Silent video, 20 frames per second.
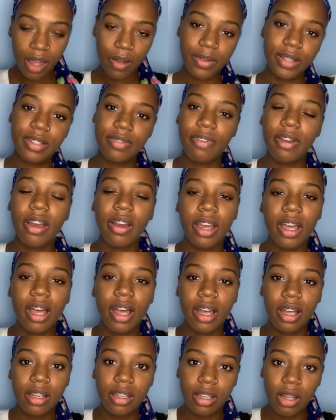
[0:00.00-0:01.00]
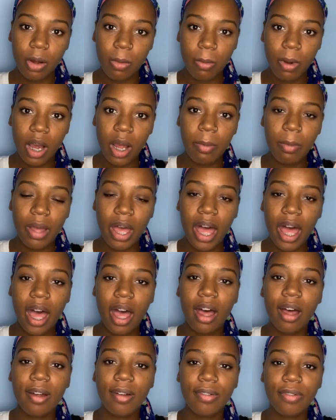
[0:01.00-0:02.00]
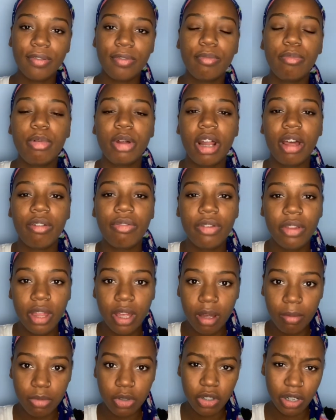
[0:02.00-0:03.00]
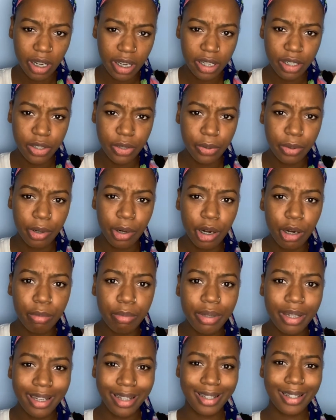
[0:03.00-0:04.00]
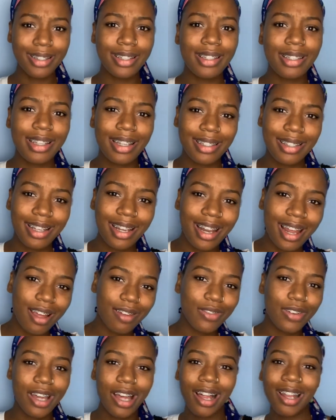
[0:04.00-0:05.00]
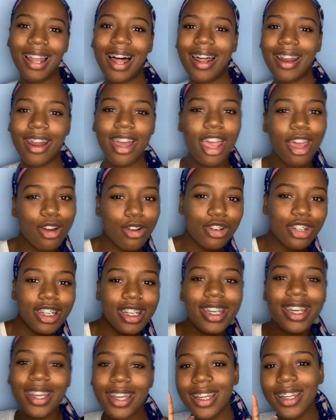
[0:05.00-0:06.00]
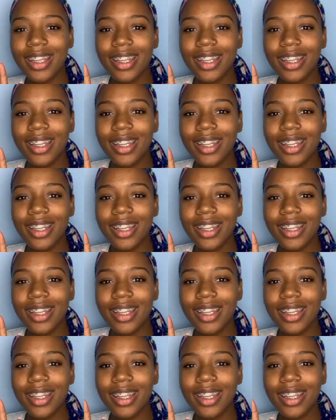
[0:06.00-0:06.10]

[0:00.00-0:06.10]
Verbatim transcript: was very ugly on my behalf, but I feel like I'm trying too hard because they said I have a lot of energy,